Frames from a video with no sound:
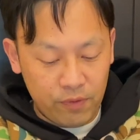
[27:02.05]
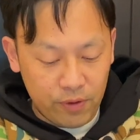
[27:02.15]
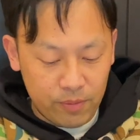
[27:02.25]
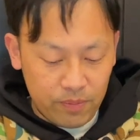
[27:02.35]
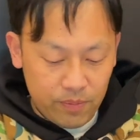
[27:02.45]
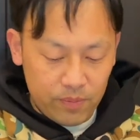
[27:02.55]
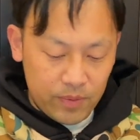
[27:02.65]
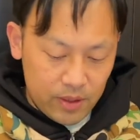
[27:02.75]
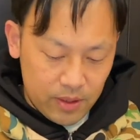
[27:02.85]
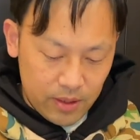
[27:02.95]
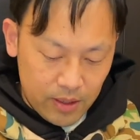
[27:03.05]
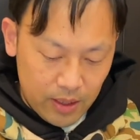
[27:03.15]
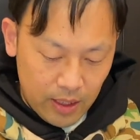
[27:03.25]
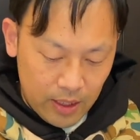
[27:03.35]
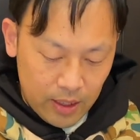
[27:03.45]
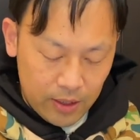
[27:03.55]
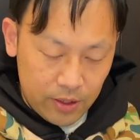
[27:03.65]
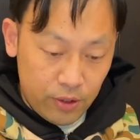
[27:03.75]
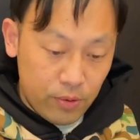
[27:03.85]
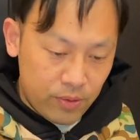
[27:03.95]
from the
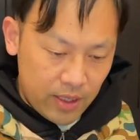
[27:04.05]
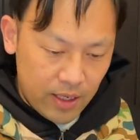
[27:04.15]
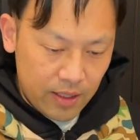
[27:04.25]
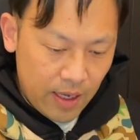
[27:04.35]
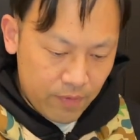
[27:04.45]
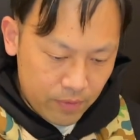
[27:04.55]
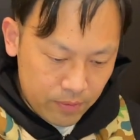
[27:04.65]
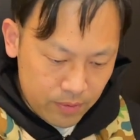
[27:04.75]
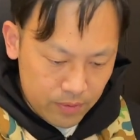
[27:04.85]
new Daredevil.